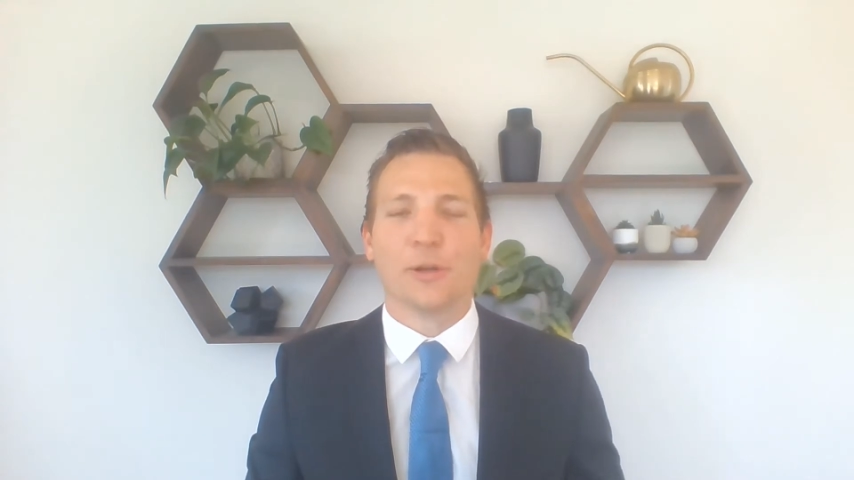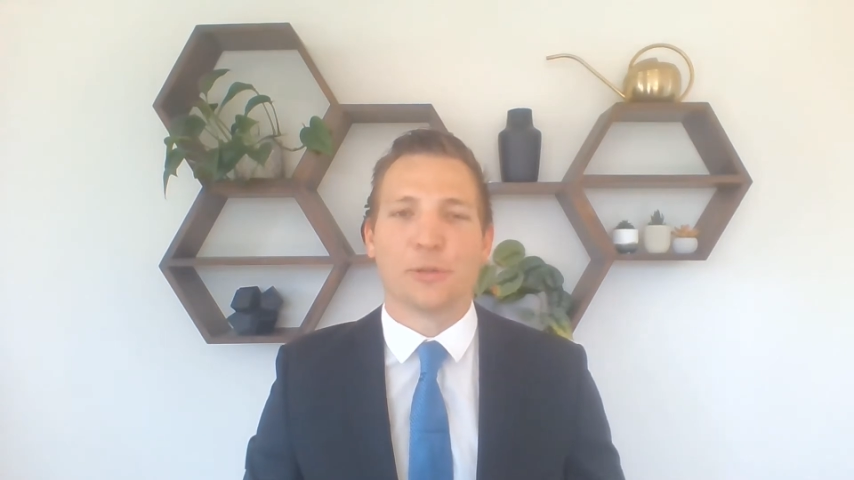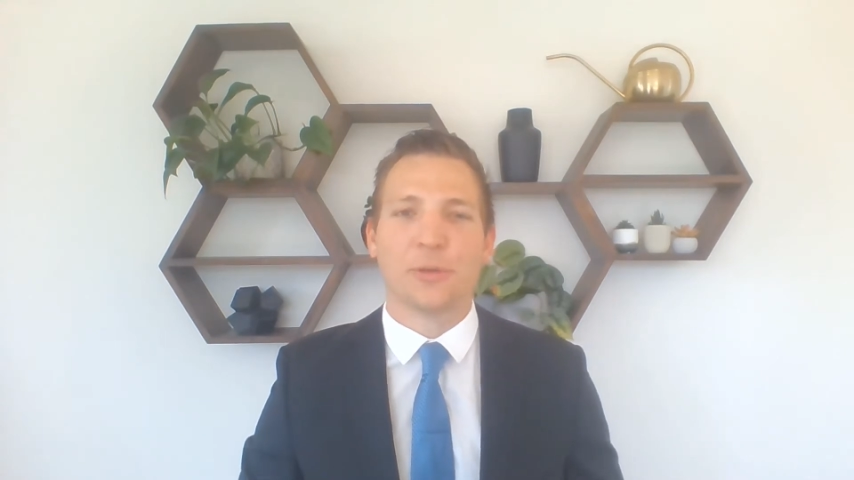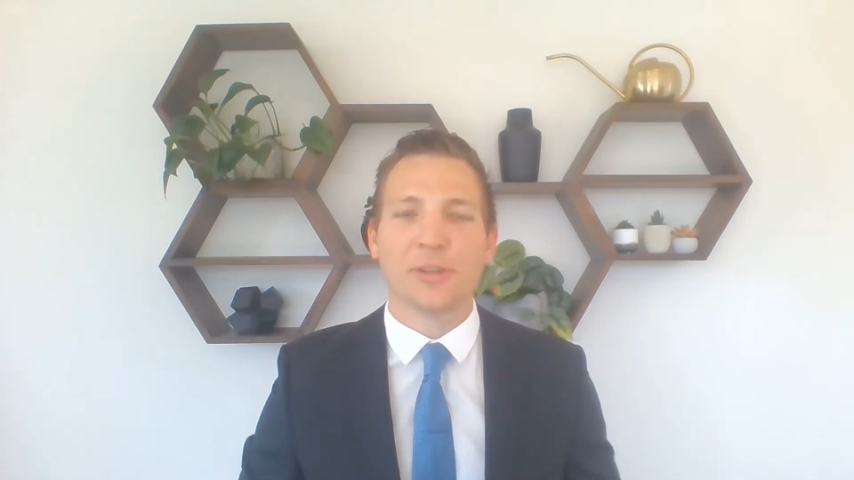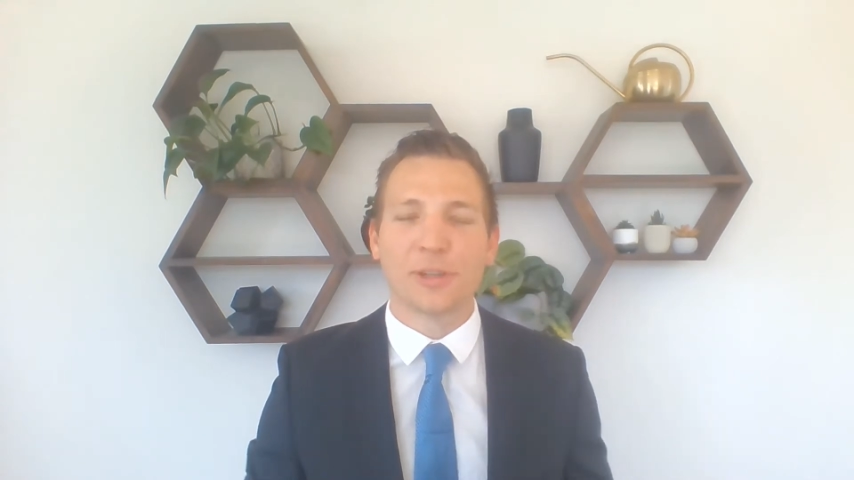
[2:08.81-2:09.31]

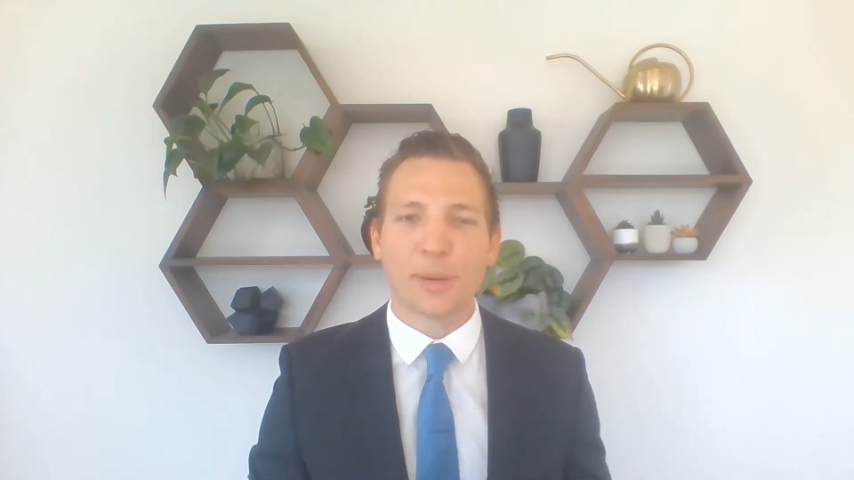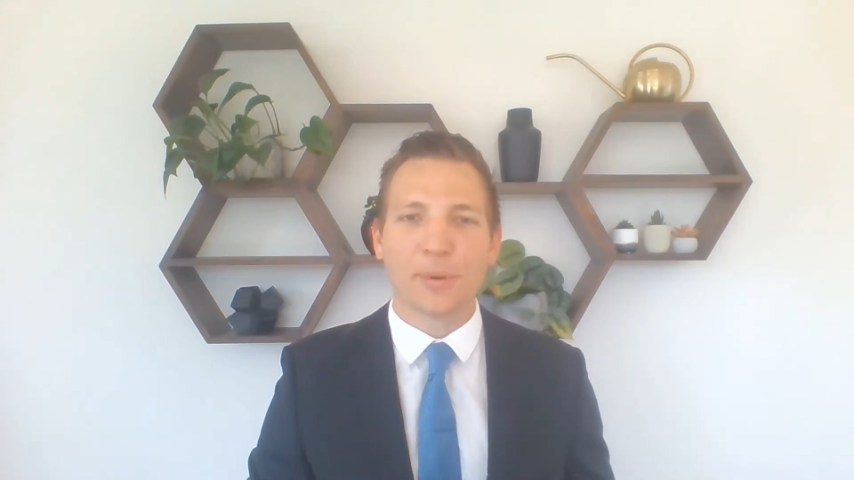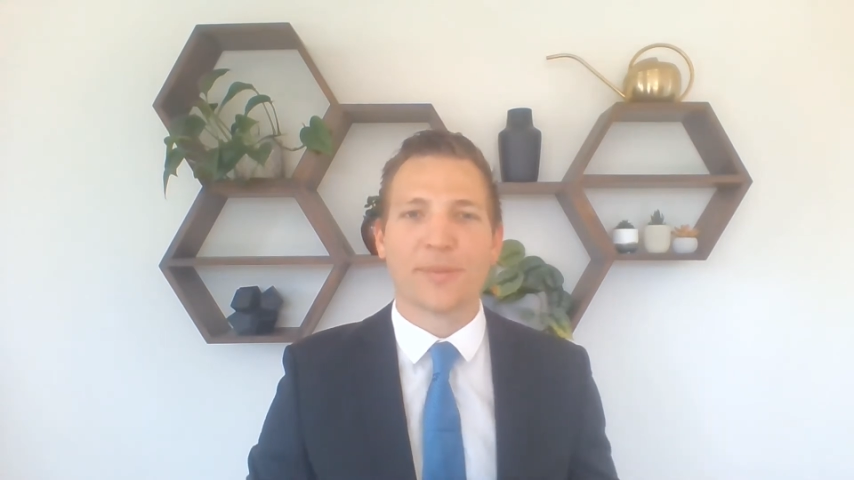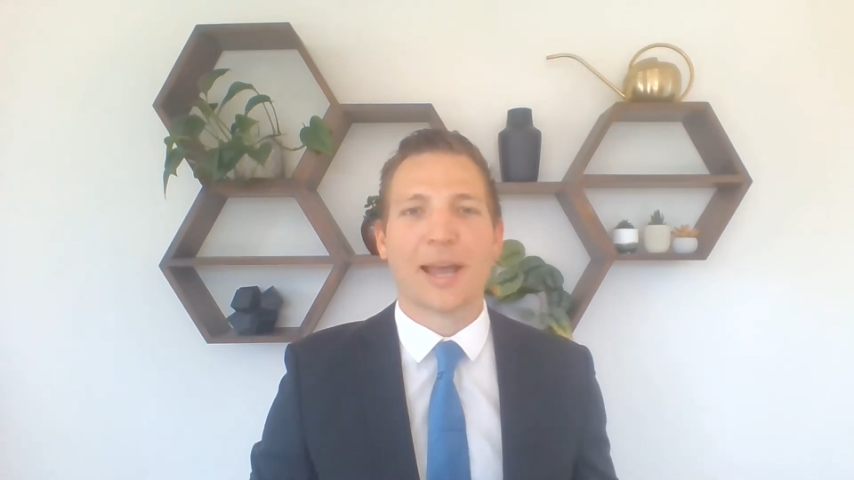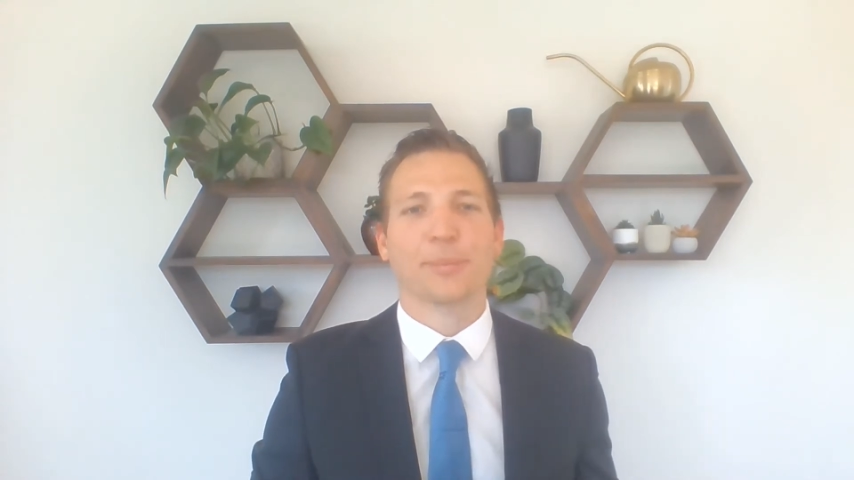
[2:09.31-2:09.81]
Due to the number
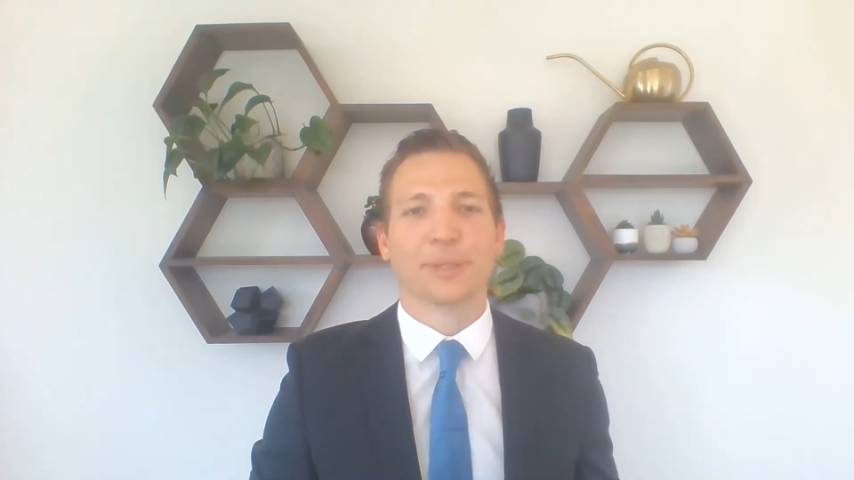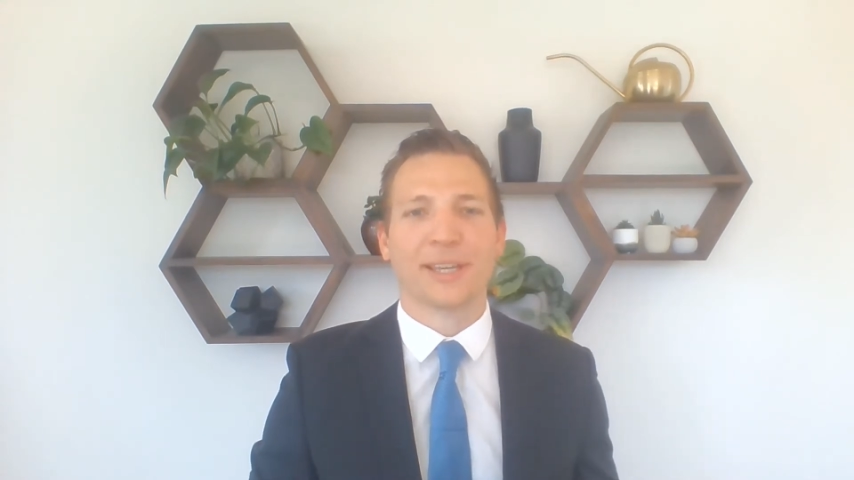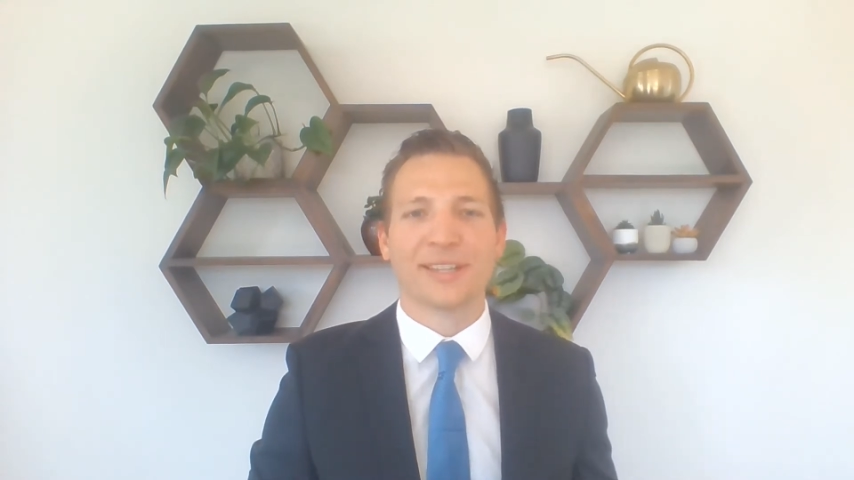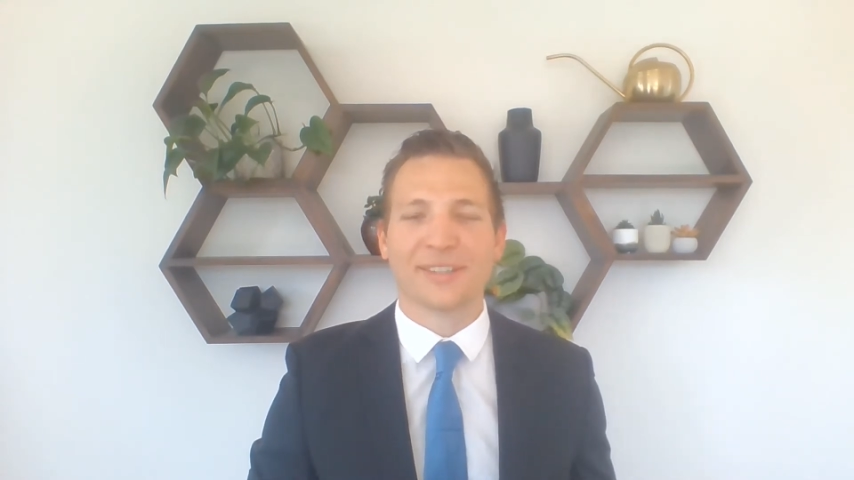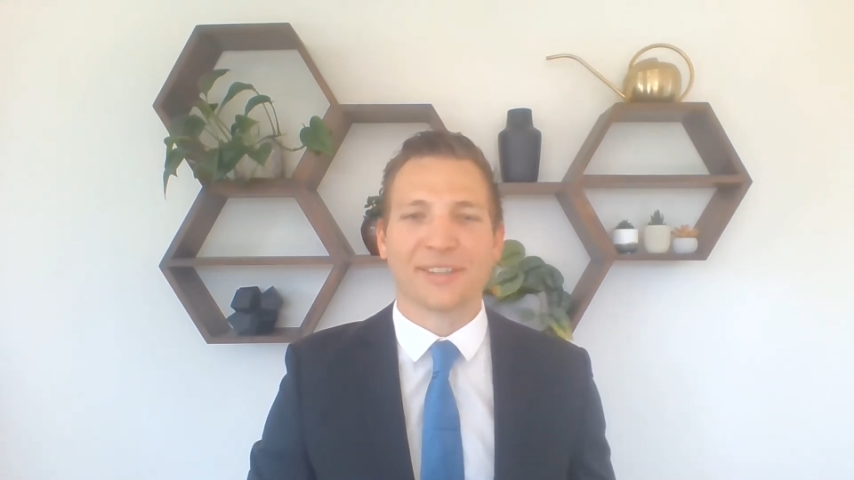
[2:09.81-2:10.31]
of
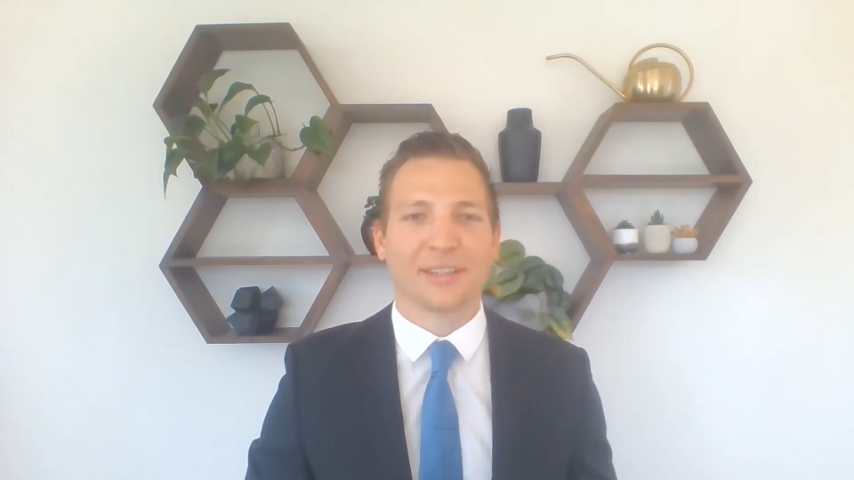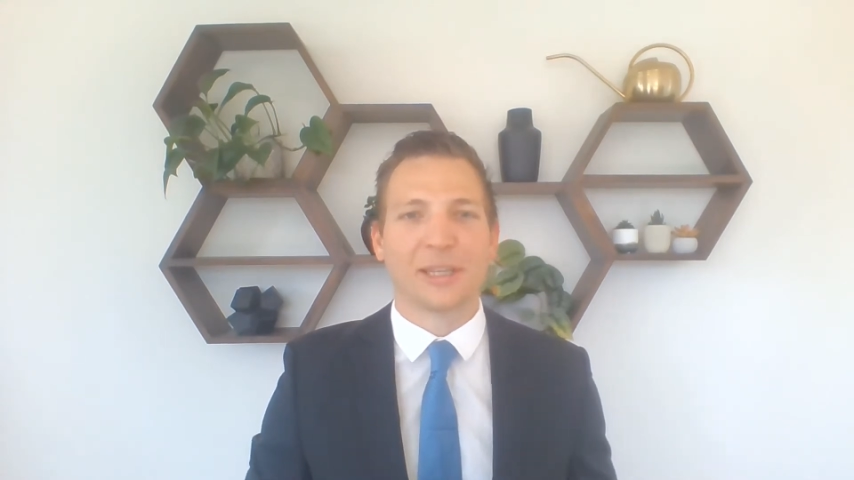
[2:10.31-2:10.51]
applicants and the